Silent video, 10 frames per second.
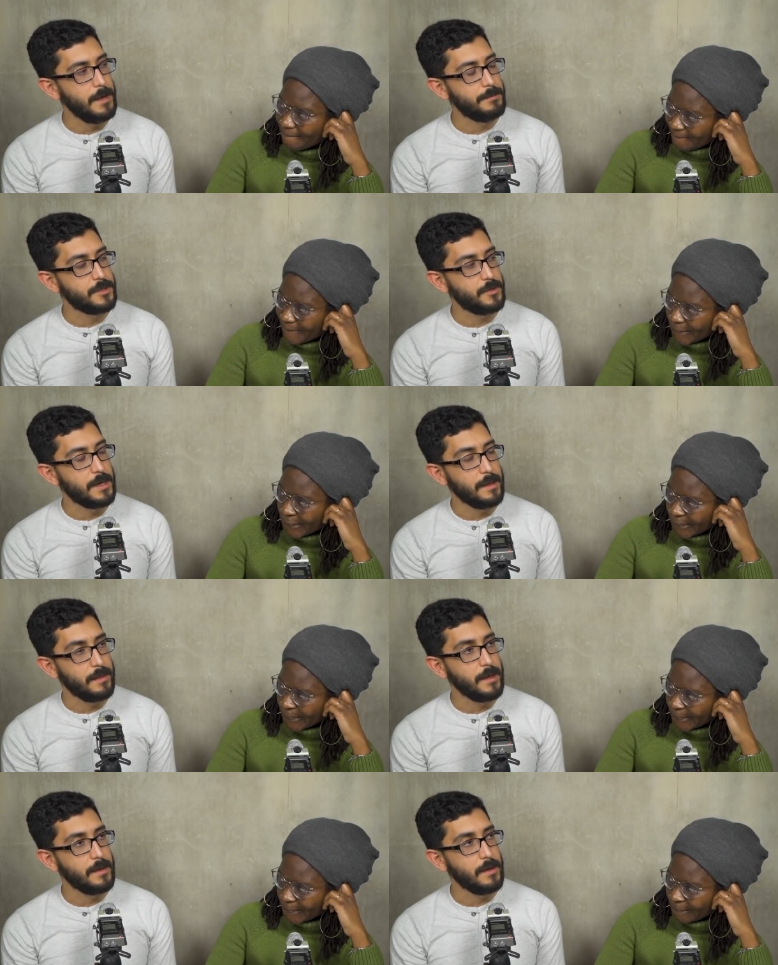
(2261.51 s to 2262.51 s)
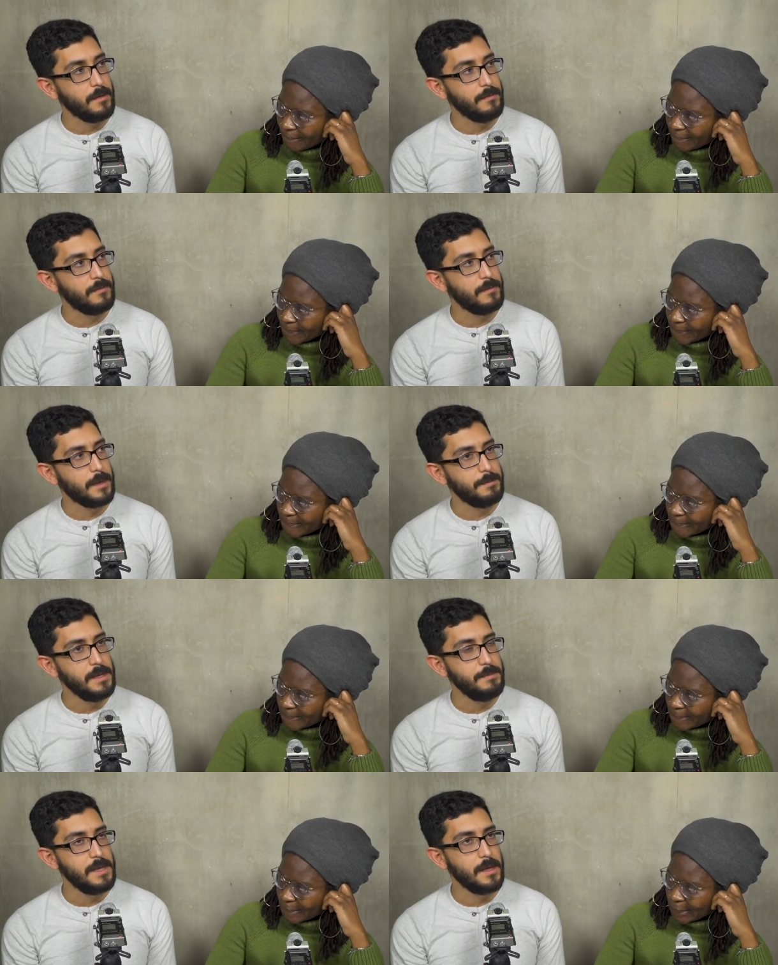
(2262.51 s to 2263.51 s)
Speaker 1: I'm just trying to think of like
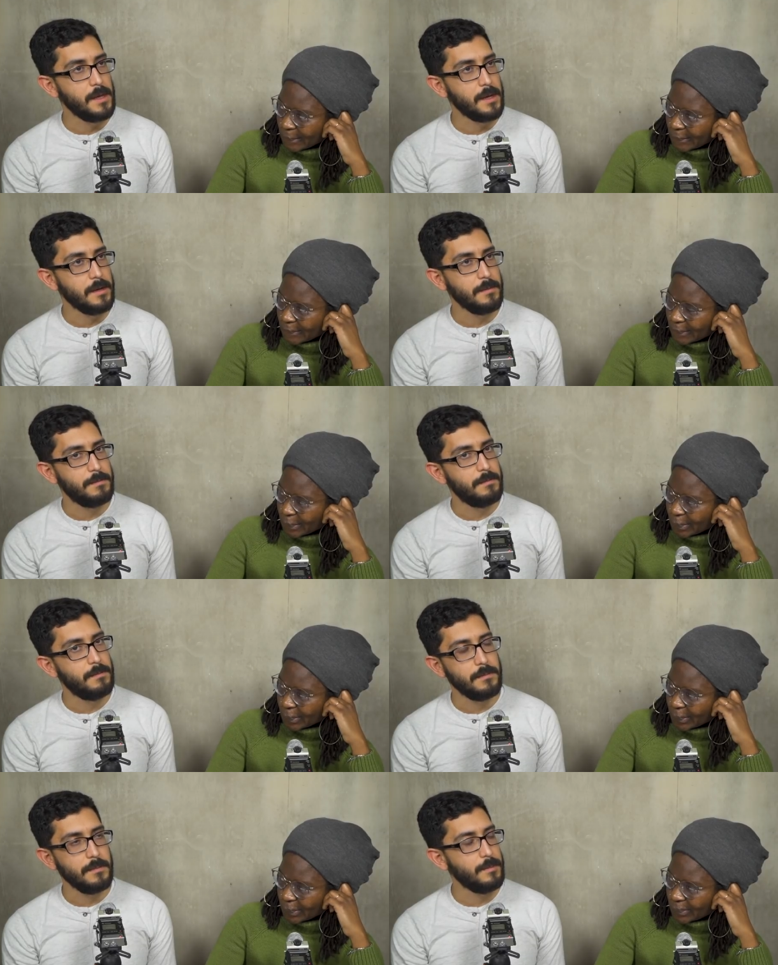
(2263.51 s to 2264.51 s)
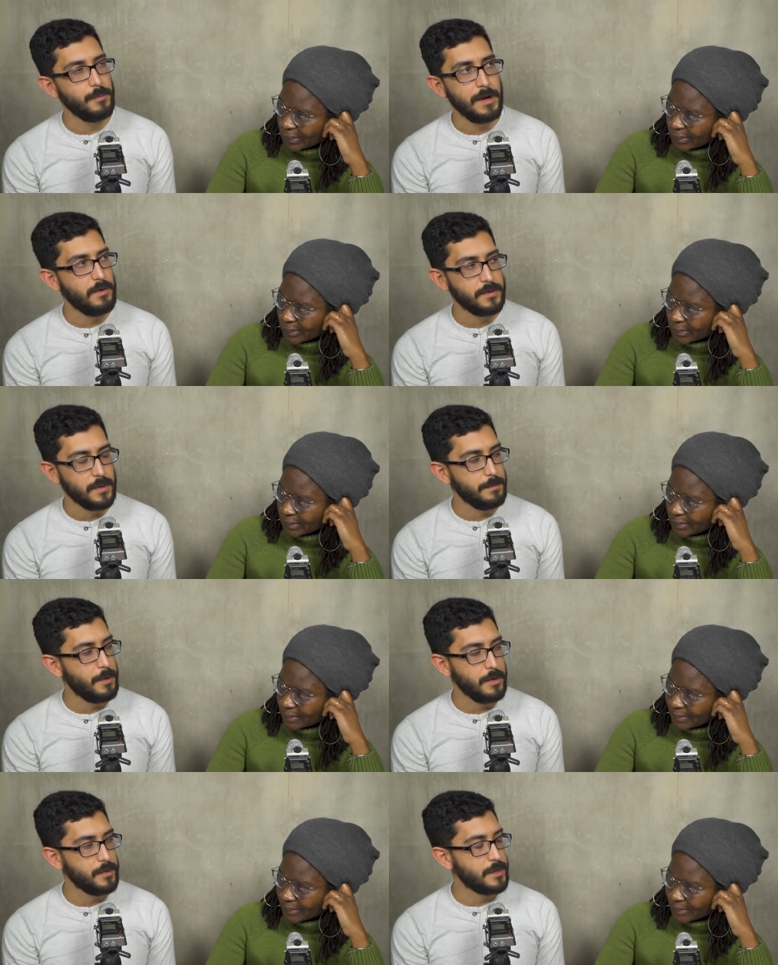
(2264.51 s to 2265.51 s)
me being in a whatever sort of
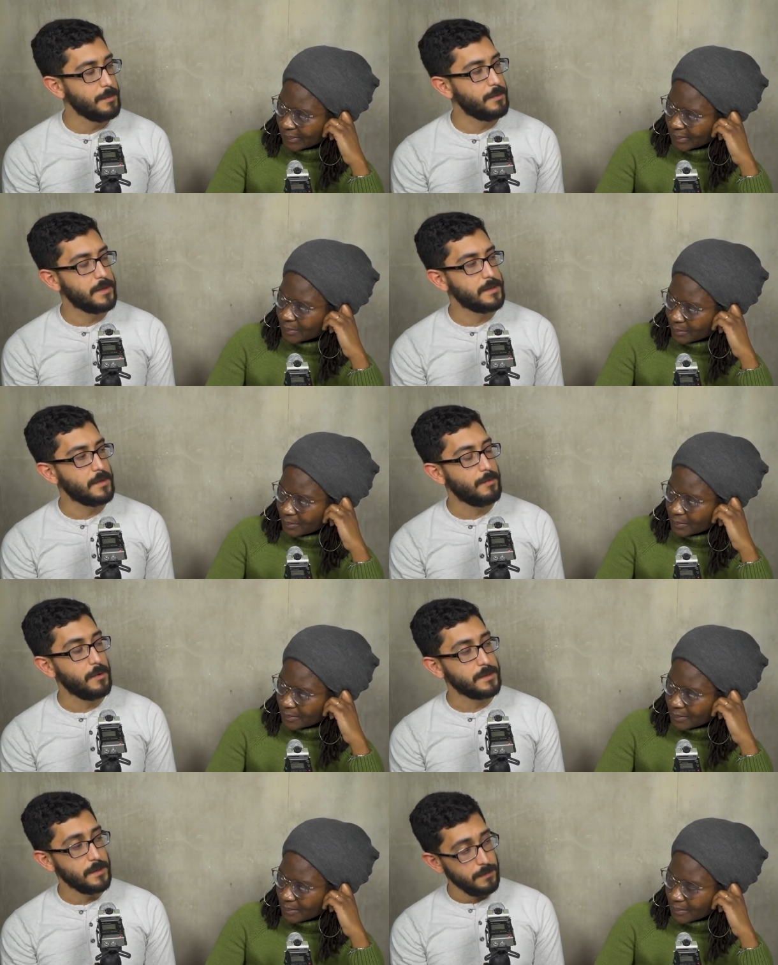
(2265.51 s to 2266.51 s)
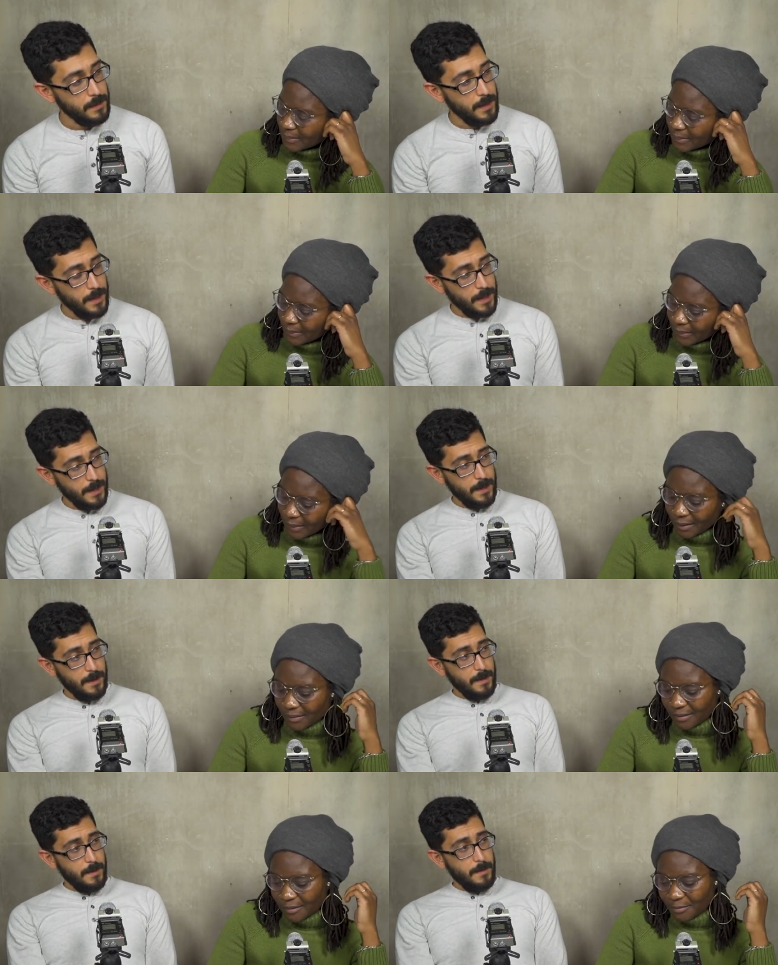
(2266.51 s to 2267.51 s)
partnership with this other person.
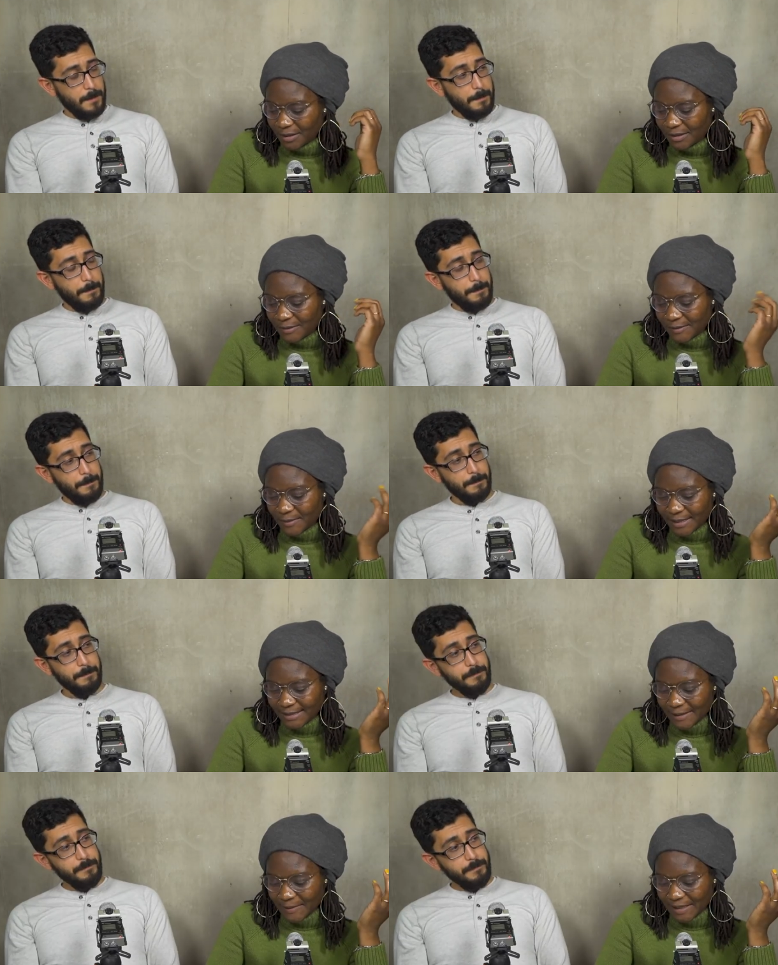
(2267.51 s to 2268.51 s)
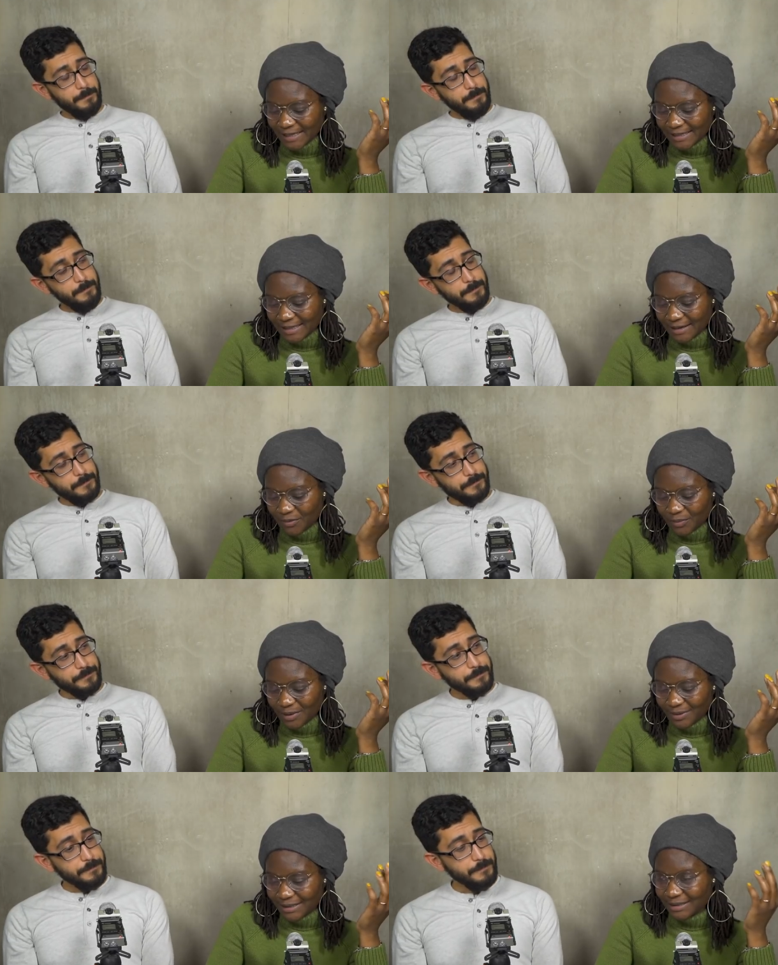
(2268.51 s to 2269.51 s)
Speaker 2: But then, so my same thing is like when
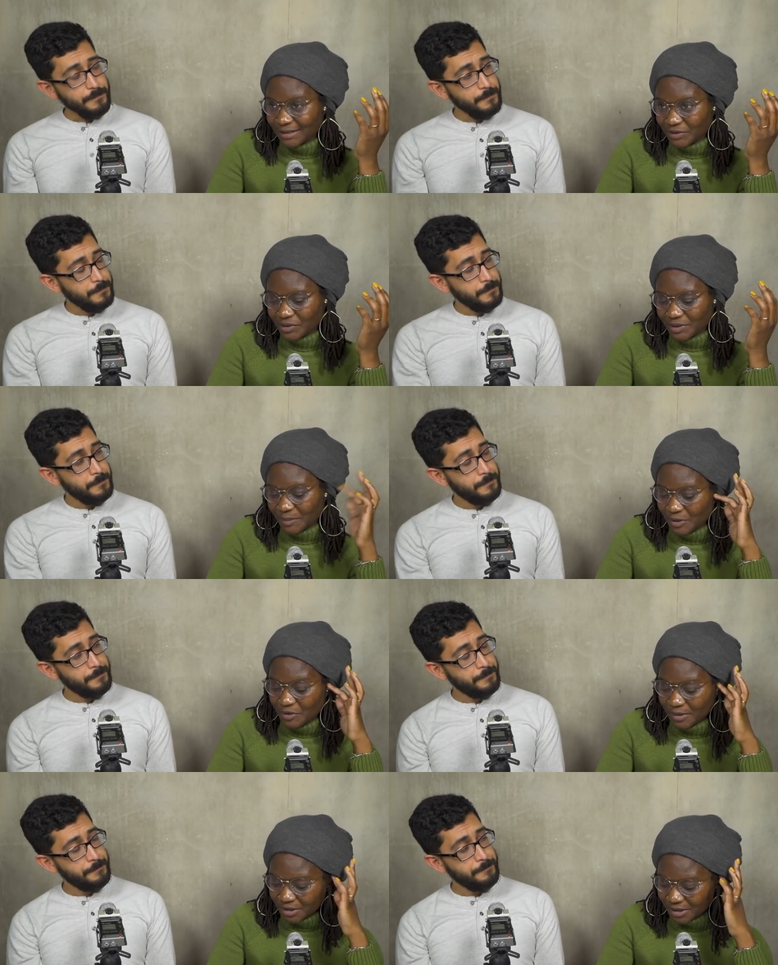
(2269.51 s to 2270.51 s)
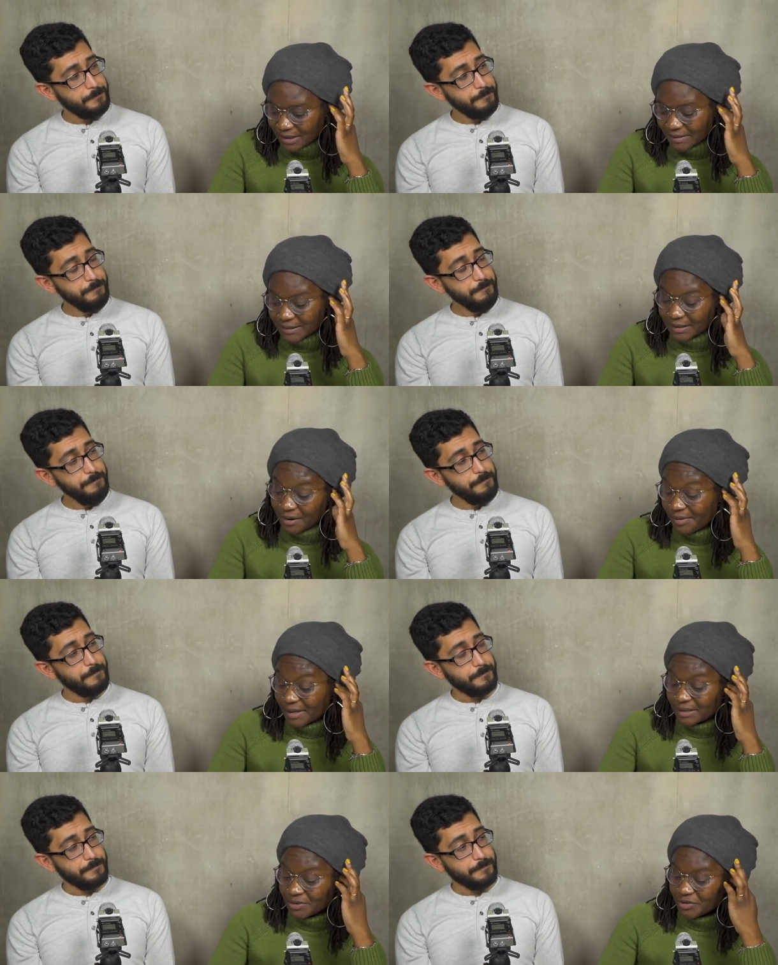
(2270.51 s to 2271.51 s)
we went to dinner or something, you mentioned that I was like, oh,
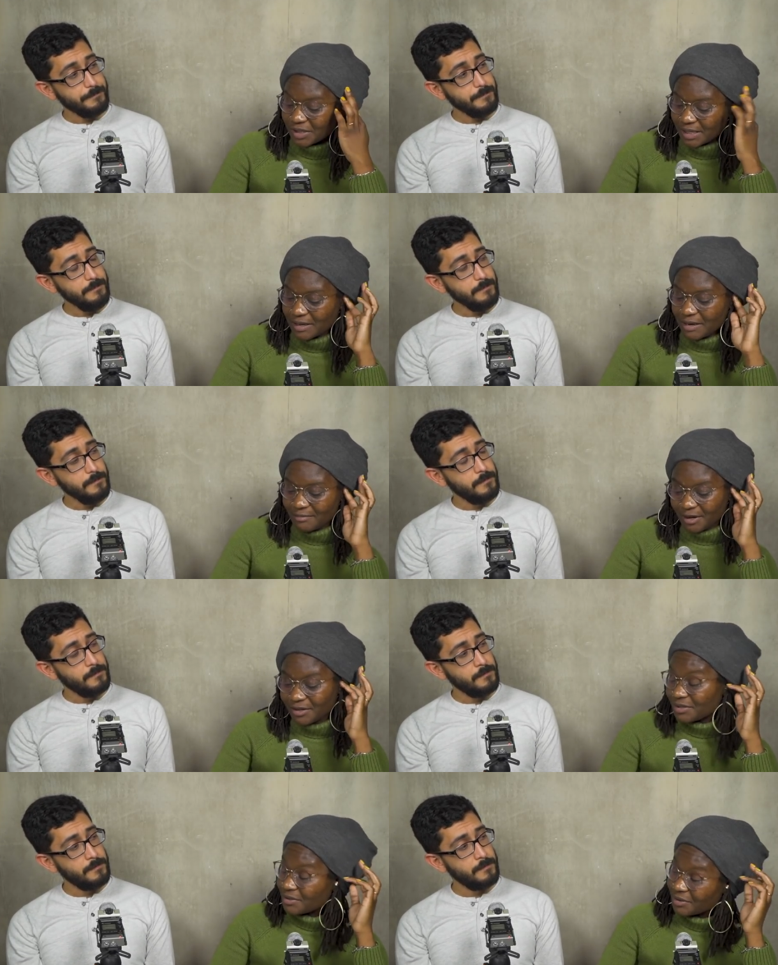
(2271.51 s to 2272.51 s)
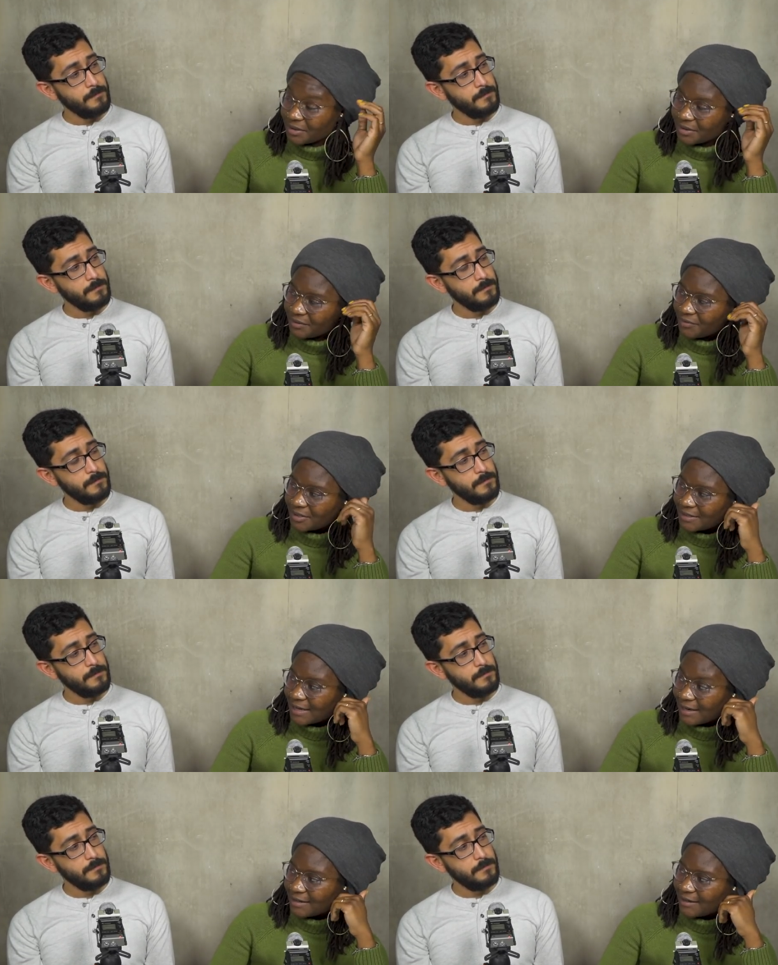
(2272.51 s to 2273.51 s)
that's interesting. Marriage is learning to live with it at a